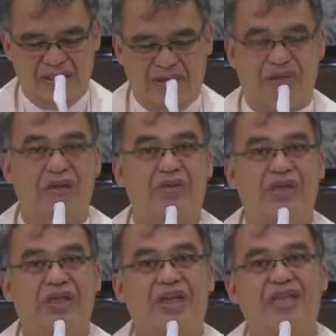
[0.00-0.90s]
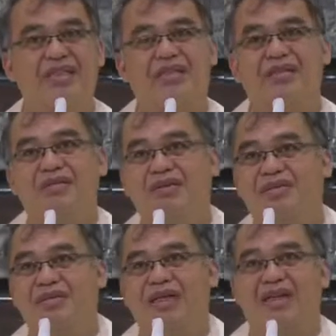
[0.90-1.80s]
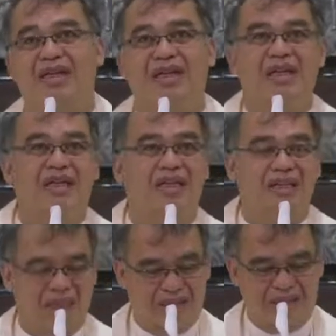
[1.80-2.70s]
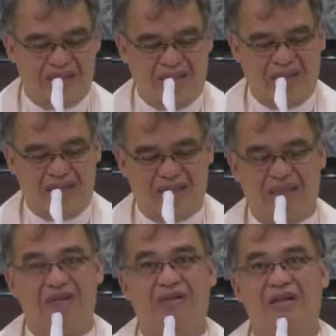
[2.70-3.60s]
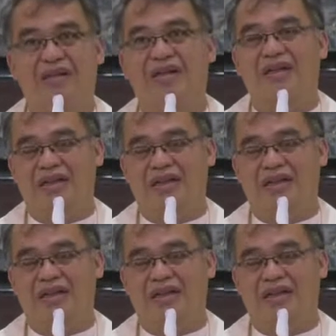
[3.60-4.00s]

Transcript: during weekdays, because hardly it is taken or